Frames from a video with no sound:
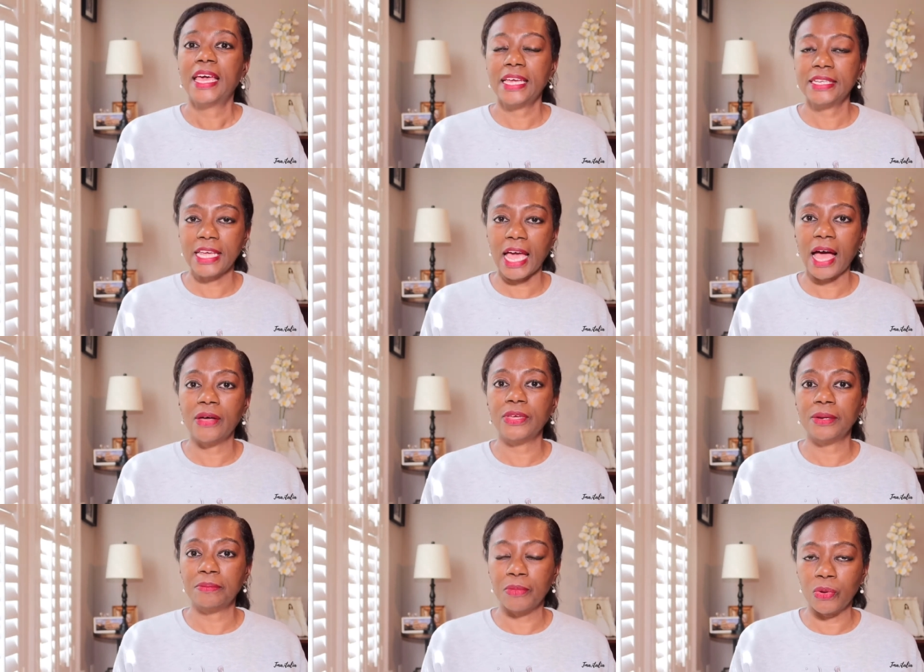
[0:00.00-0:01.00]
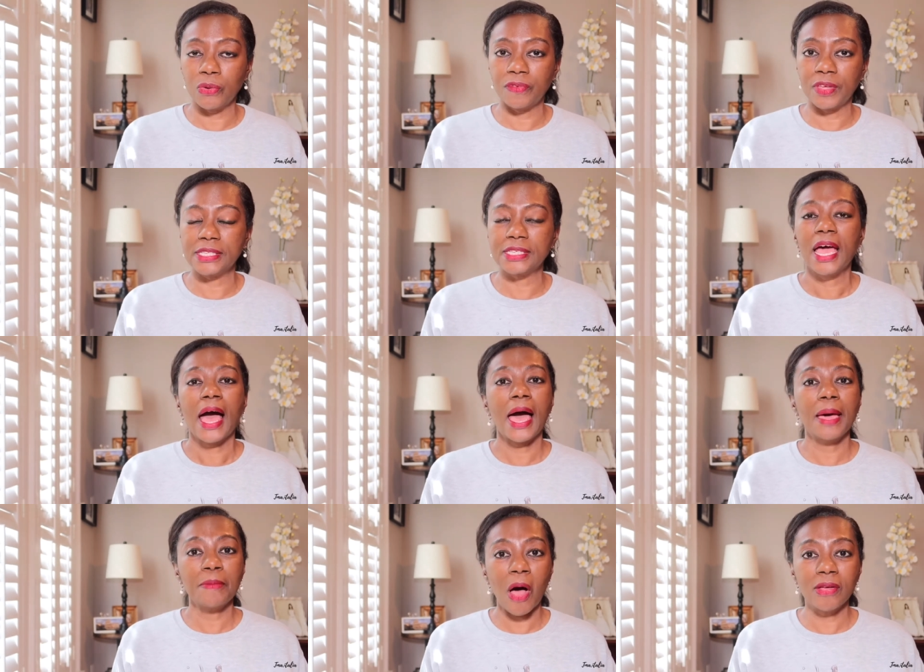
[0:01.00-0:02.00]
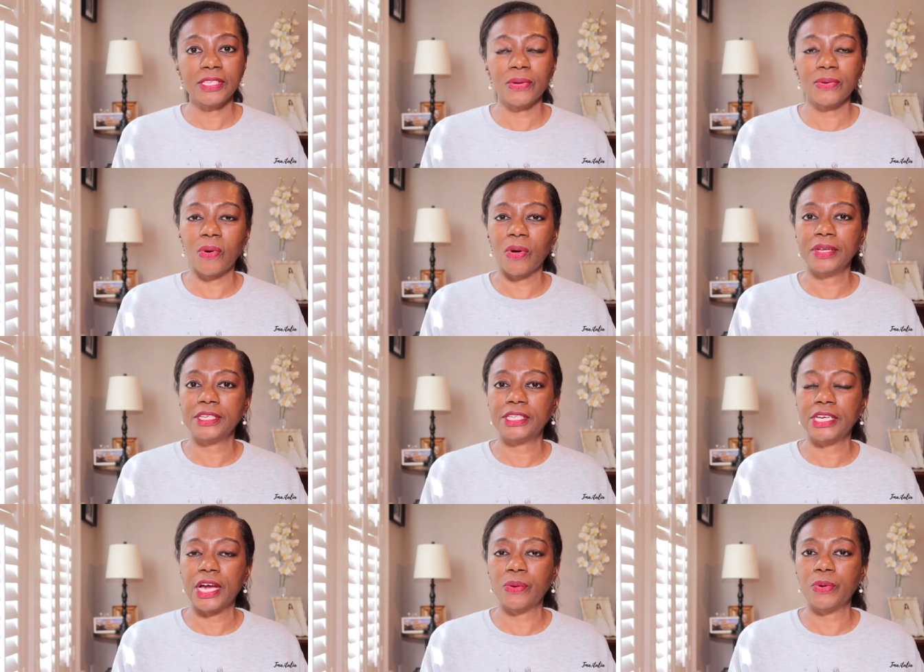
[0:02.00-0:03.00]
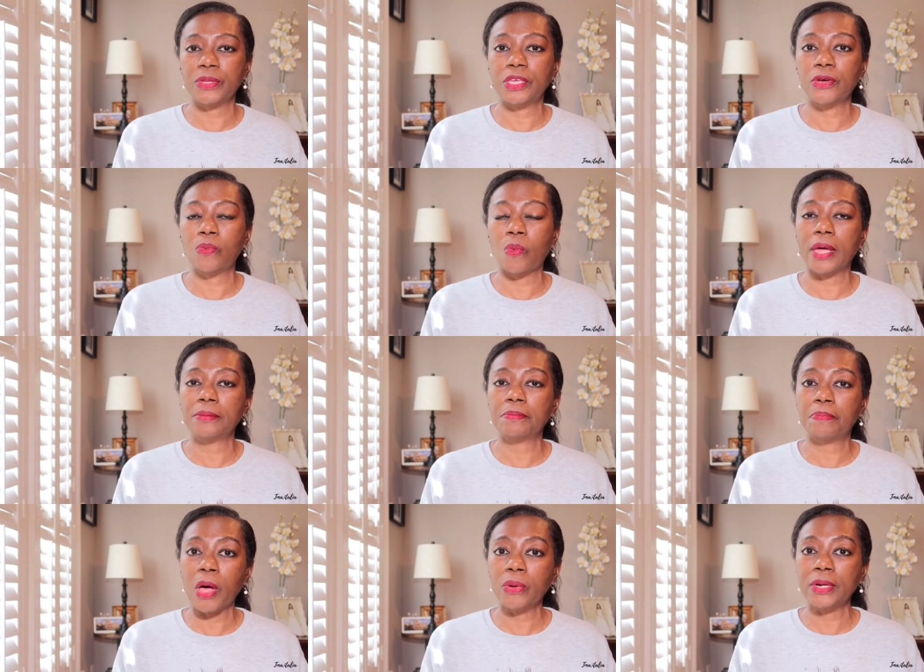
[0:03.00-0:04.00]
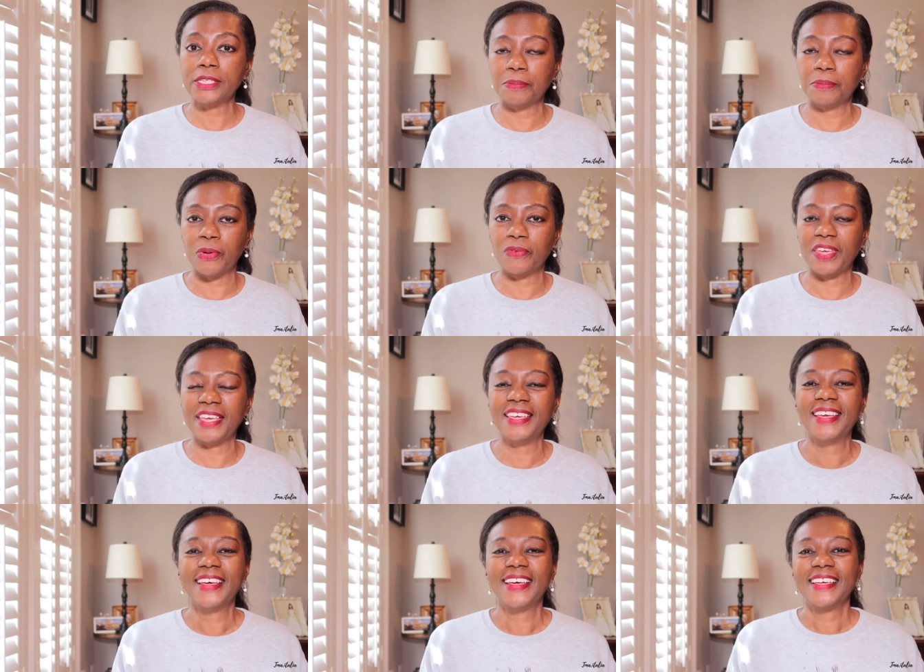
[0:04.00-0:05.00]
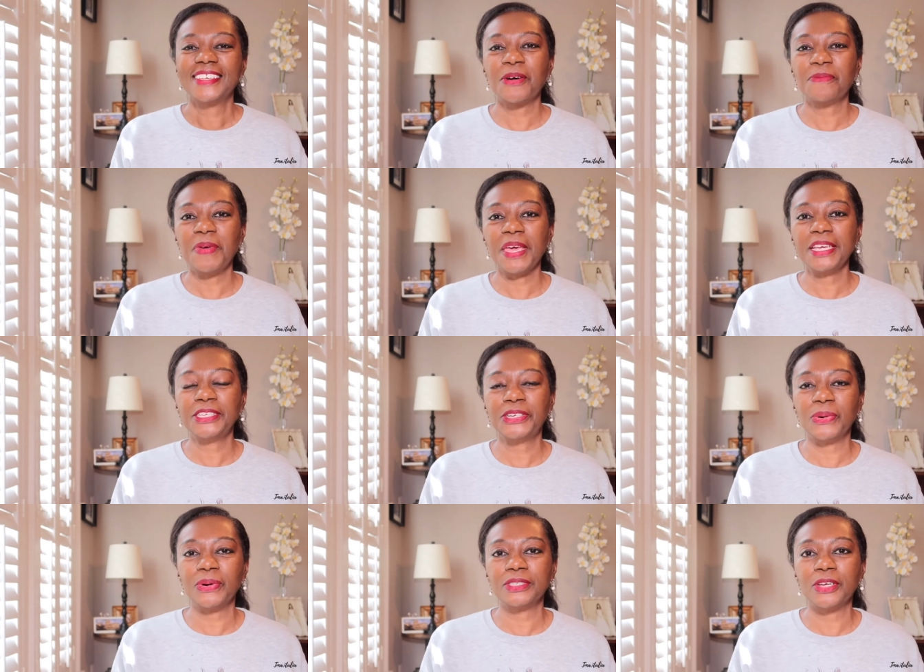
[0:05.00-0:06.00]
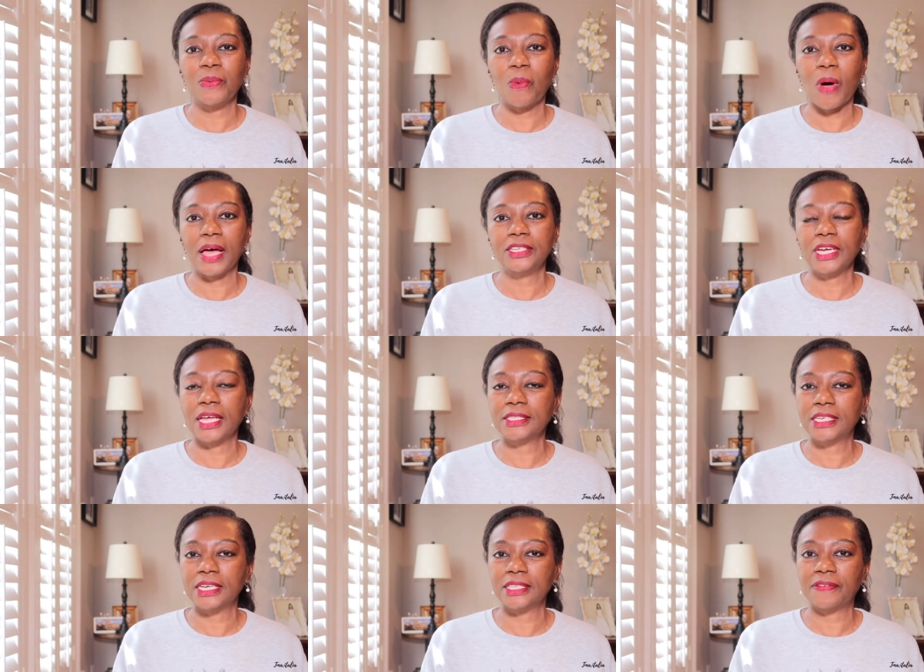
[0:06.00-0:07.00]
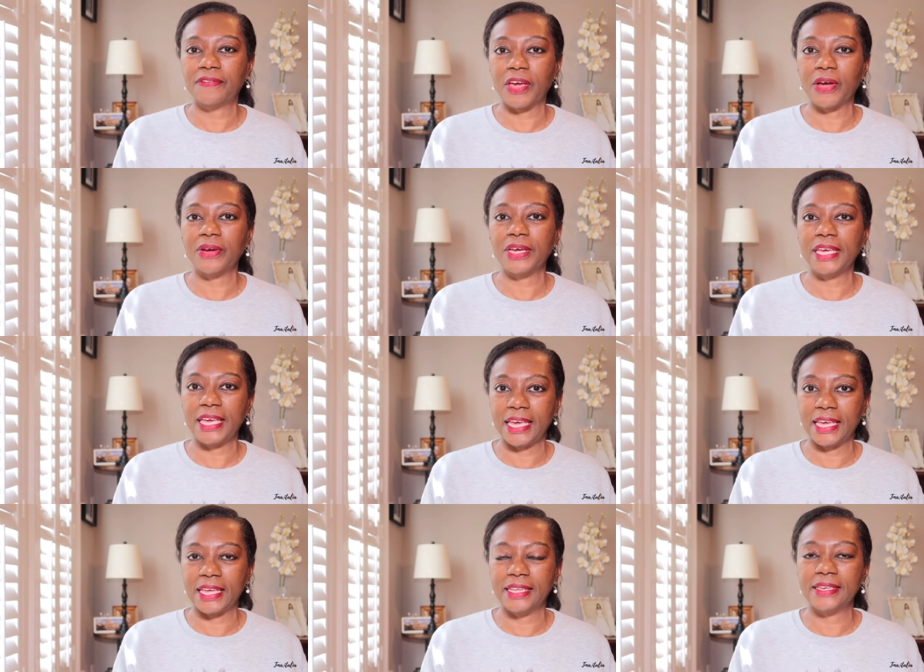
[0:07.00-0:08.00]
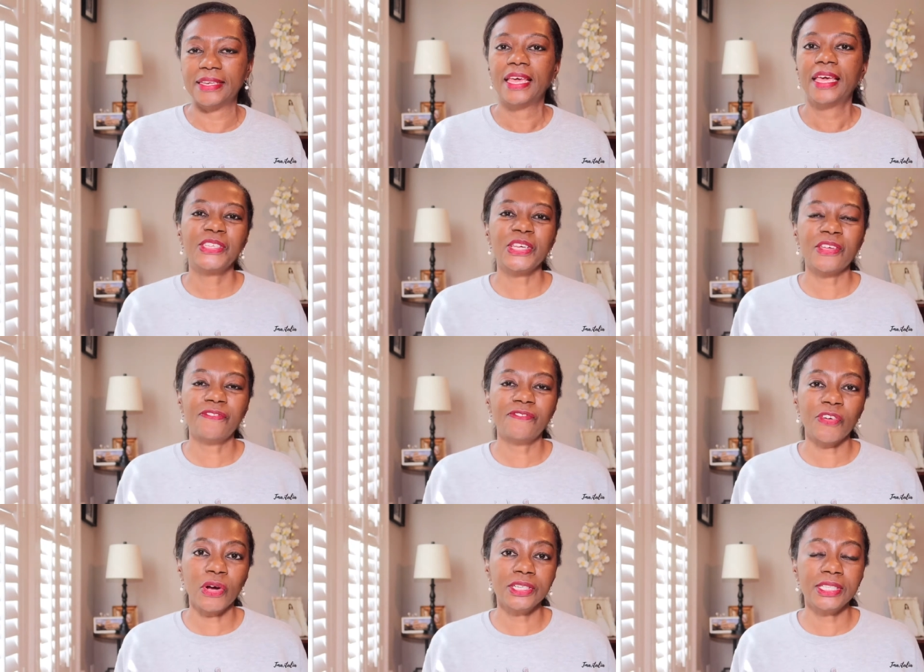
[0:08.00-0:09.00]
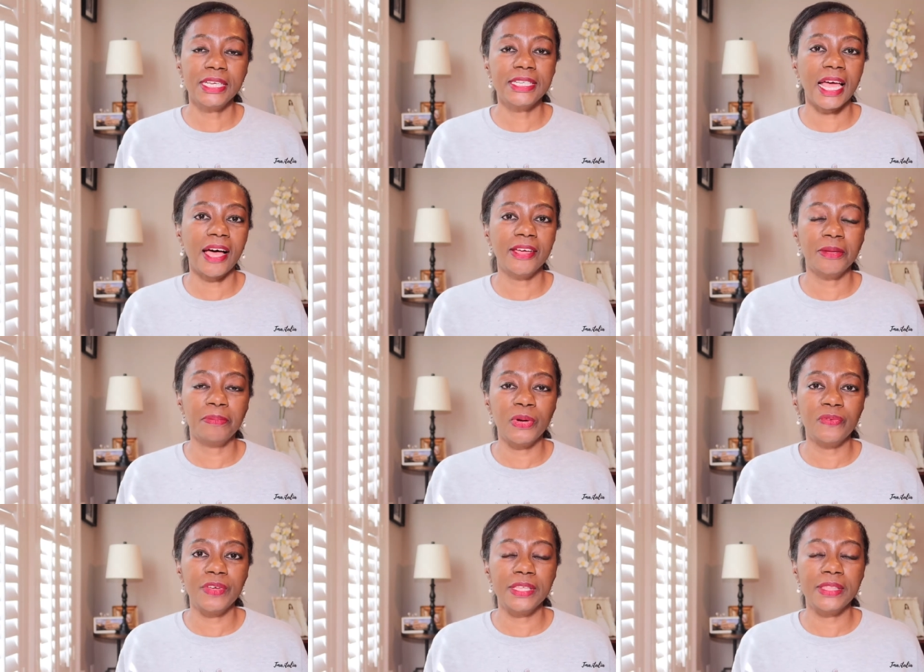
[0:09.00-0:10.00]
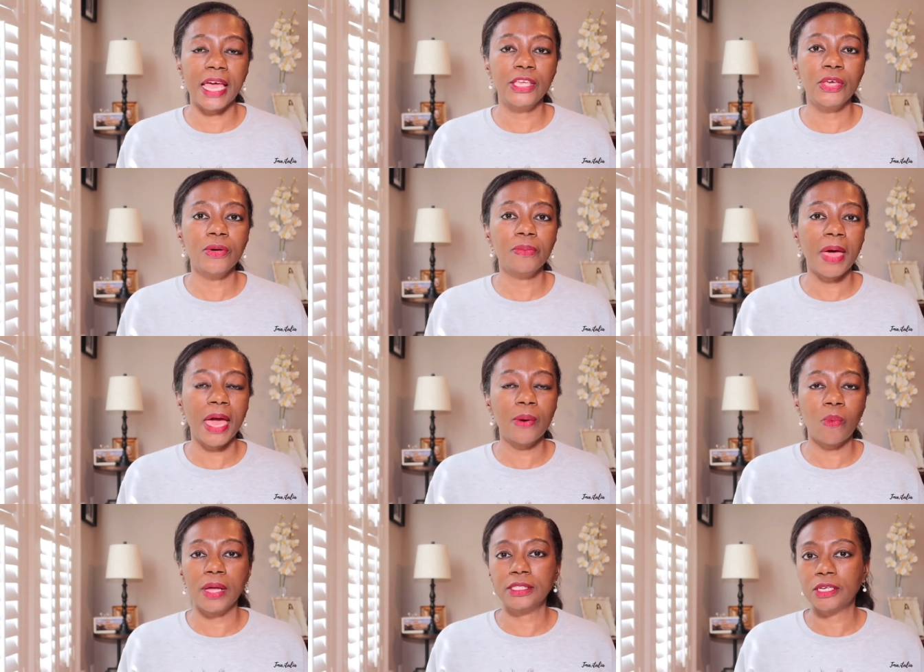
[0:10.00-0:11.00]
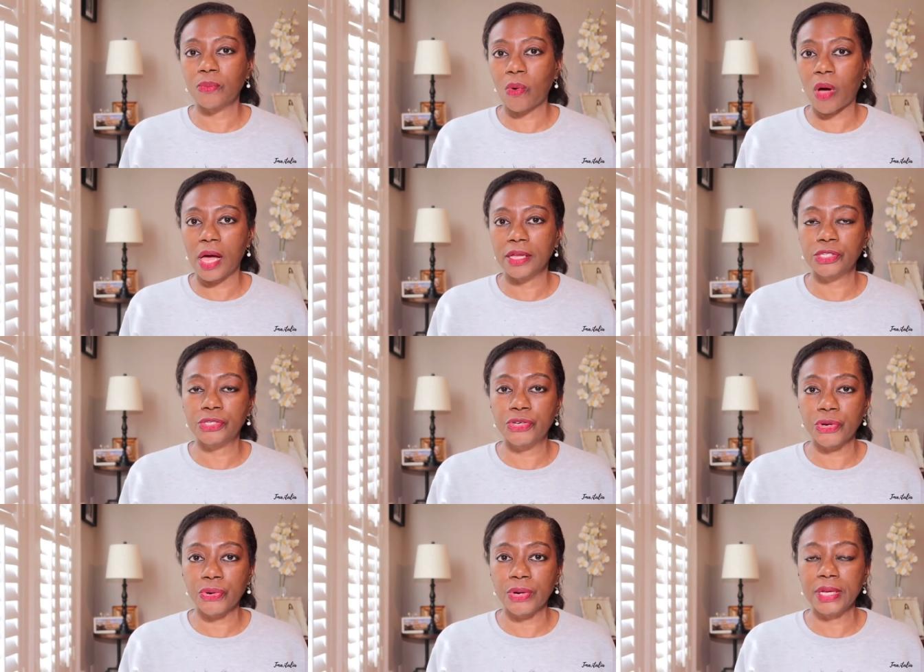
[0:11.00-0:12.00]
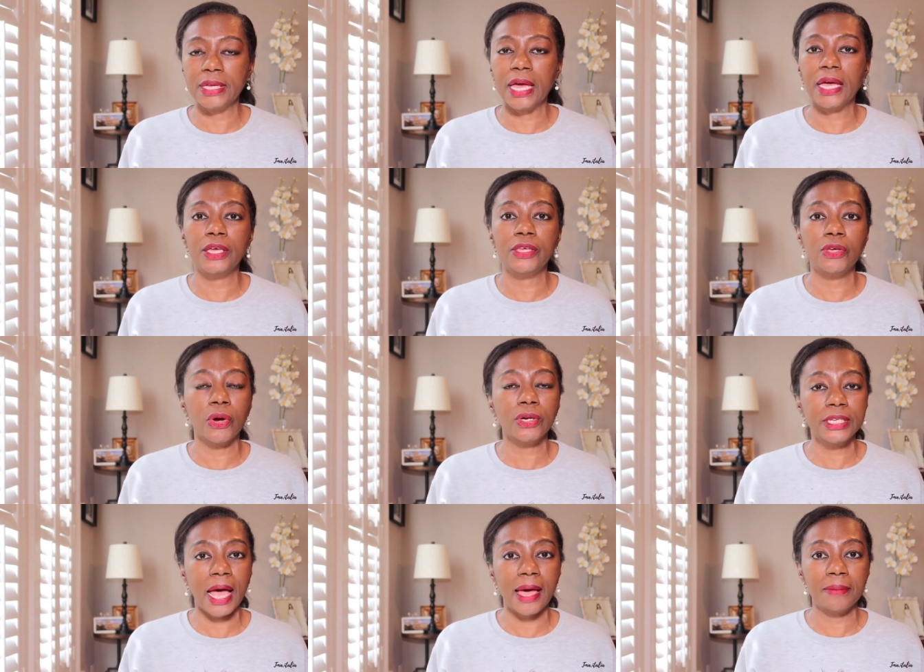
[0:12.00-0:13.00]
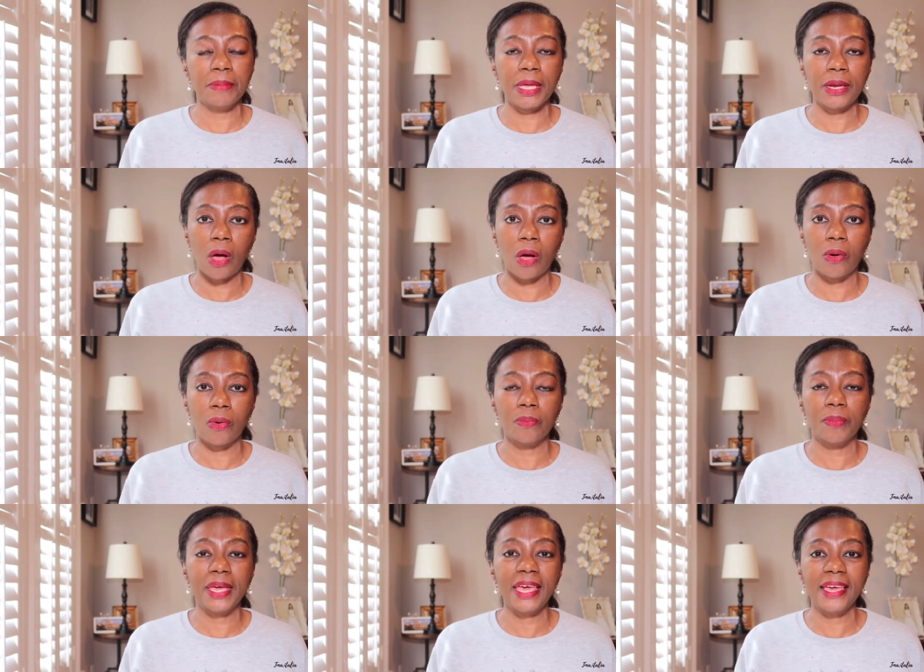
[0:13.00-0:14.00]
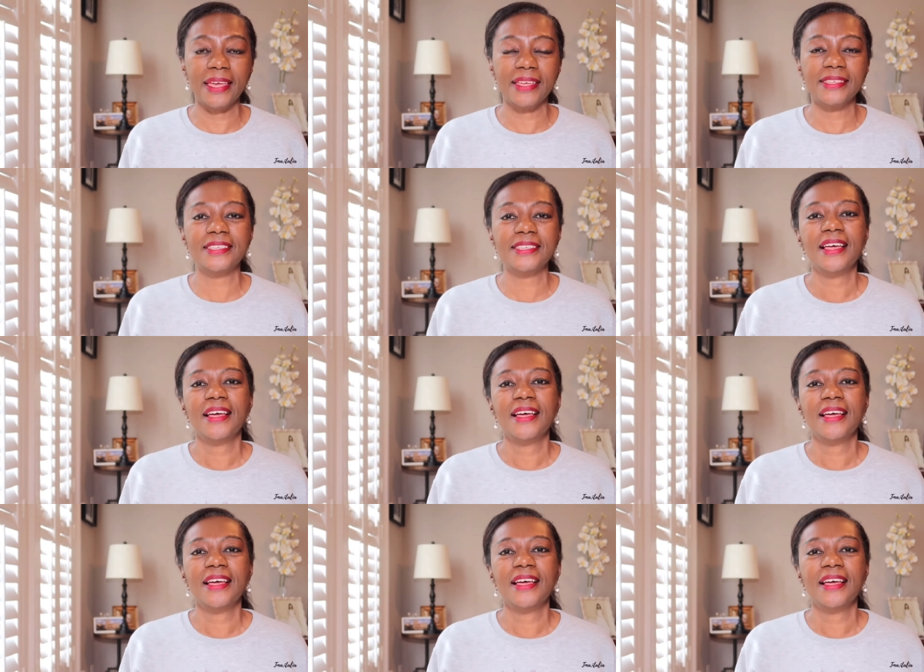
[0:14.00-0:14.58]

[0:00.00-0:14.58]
Italian movies. I'm also going to share with you one bonus movie so be sure to watch until the very end. So the first Italian movie that you may want to watch during your time at home is